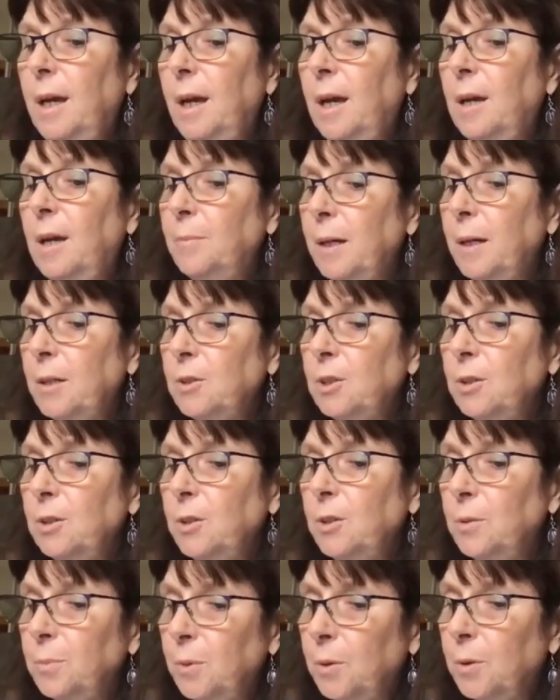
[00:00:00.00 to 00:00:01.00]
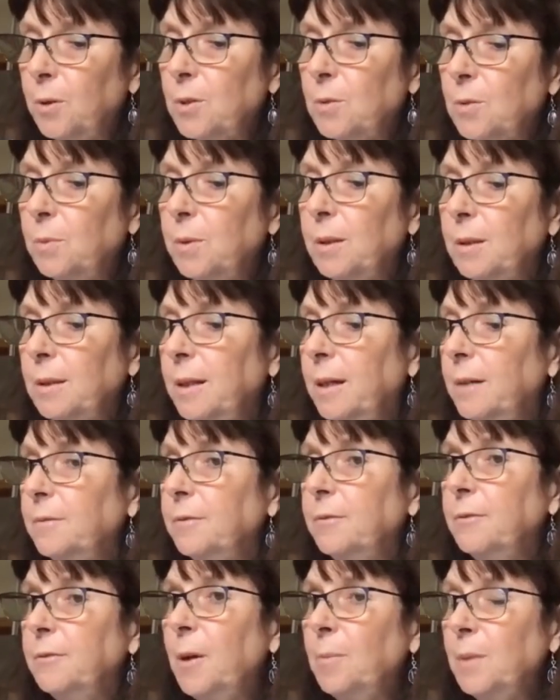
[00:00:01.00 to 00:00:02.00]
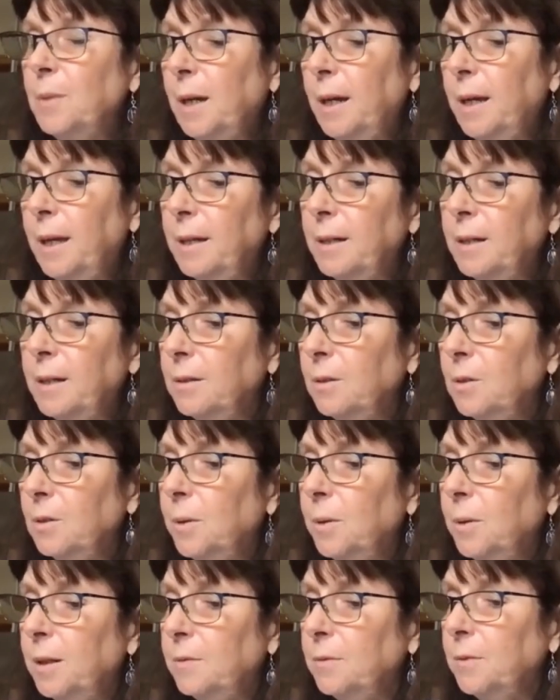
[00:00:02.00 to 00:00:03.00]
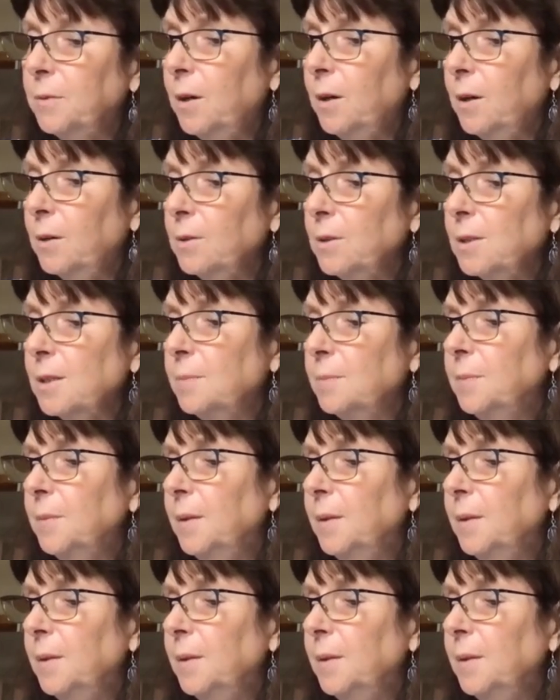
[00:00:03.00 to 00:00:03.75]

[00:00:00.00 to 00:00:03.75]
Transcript: and mention your books with love from Diana, Queen of Hearts,